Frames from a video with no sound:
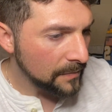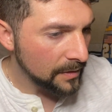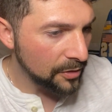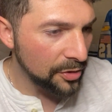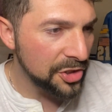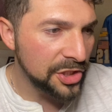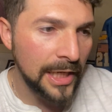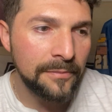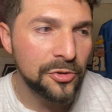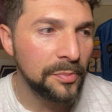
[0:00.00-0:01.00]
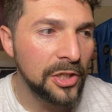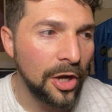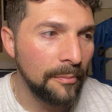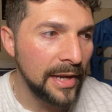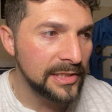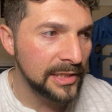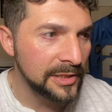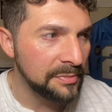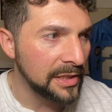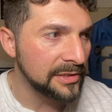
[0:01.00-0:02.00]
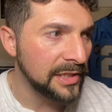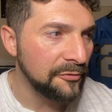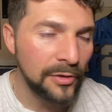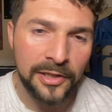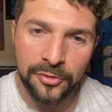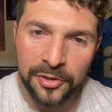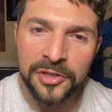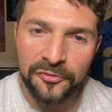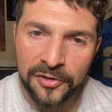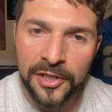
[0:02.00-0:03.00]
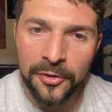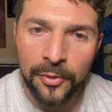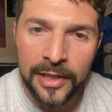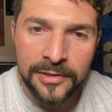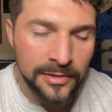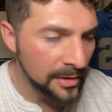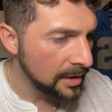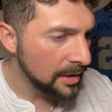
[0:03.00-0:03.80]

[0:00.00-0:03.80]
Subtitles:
they're ashamed to be called Mexicans because they feel like they're a defeated race.